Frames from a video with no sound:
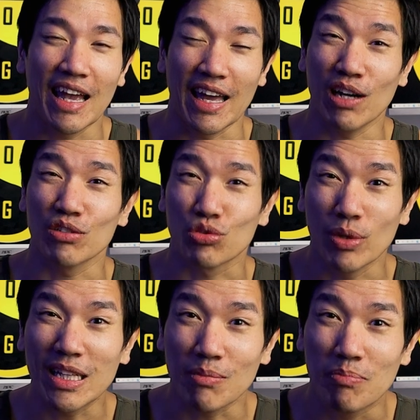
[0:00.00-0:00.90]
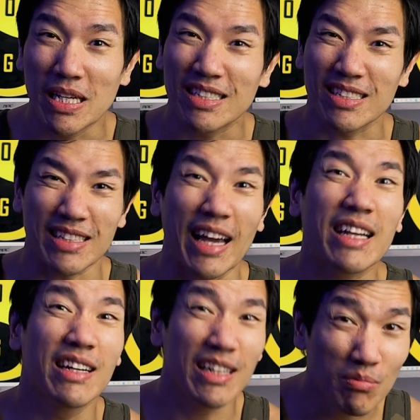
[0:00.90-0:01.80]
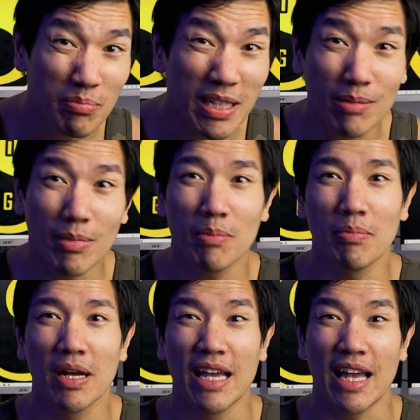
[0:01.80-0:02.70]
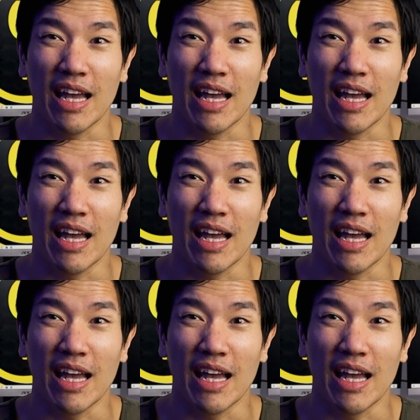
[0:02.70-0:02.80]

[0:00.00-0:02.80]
And I was really pissed because I couldn't beat him up.